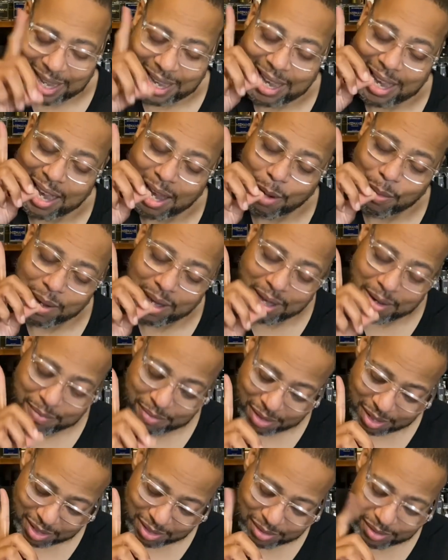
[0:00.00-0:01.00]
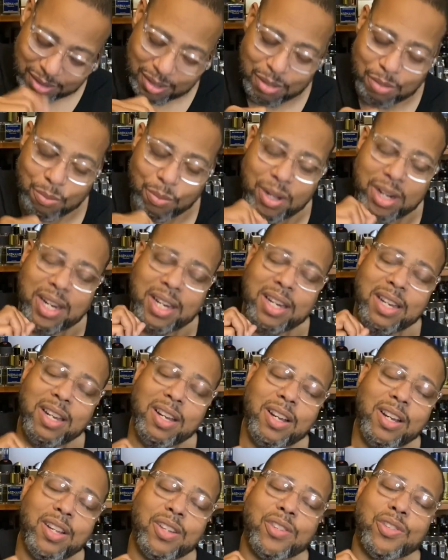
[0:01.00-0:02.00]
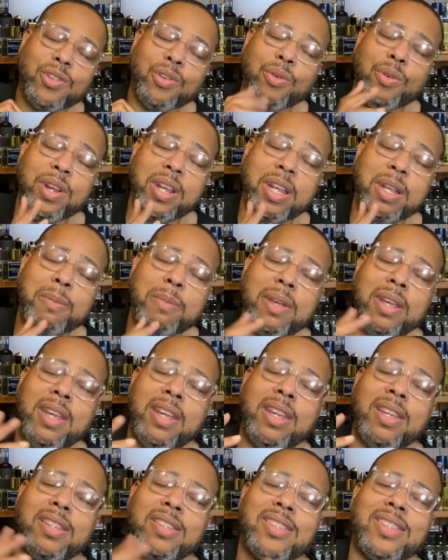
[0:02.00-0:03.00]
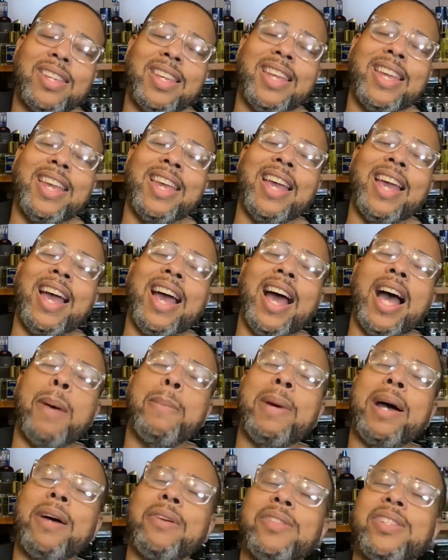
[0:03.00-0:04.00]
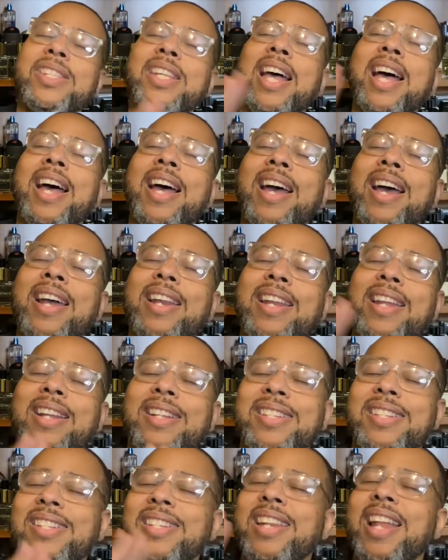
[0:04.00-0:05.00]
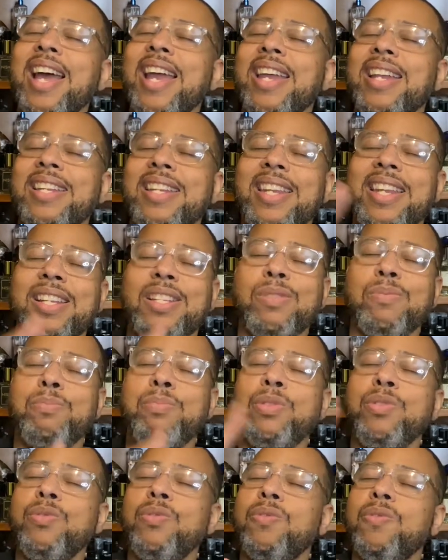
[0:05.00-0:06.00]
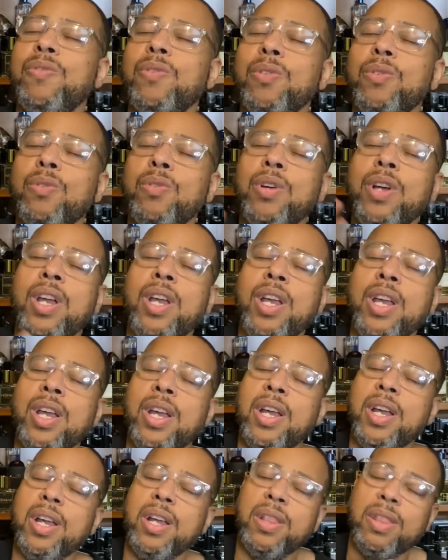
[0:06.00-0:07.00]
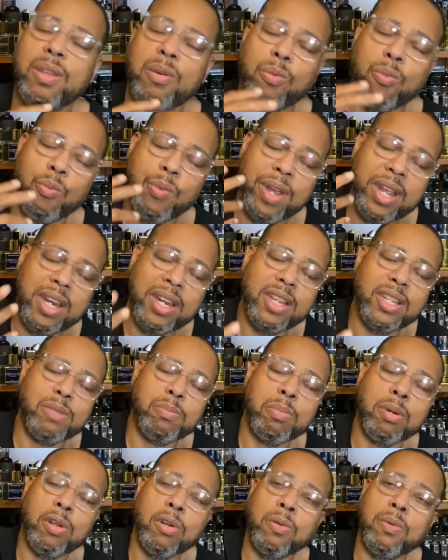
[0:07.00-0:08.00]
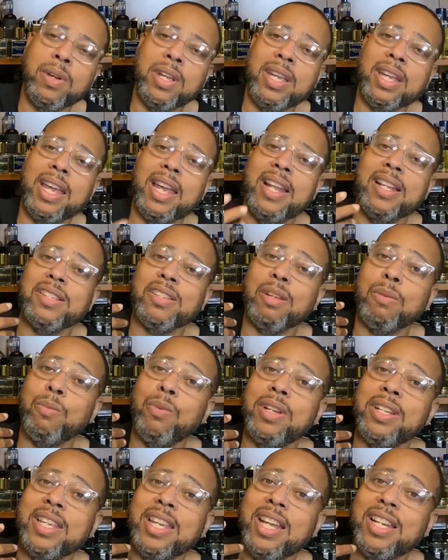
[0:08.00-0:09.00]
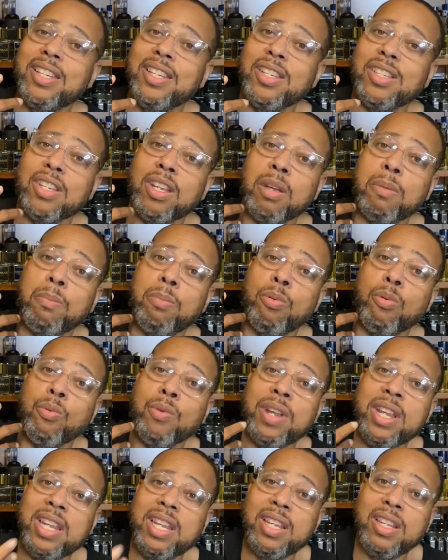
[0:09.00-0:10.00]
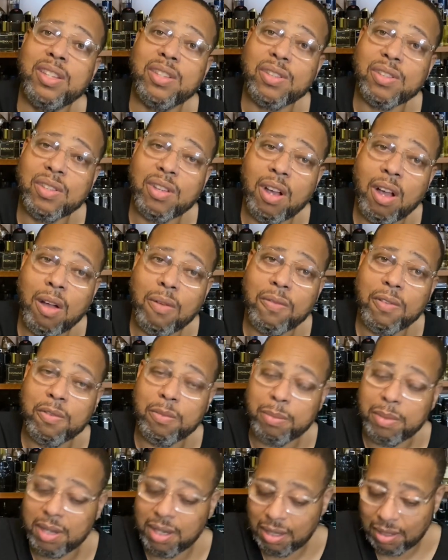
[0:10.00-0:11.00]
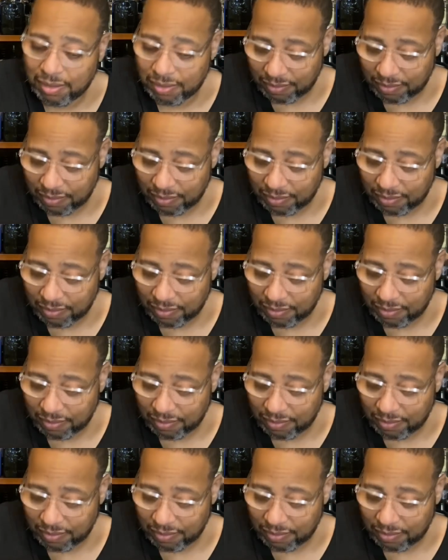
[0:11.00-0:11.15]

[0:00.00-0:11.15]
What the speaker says: However, what it does scream is I'm outside, it's night, it's beautiful, the wind is blowing, and someone catches a breeze off of me.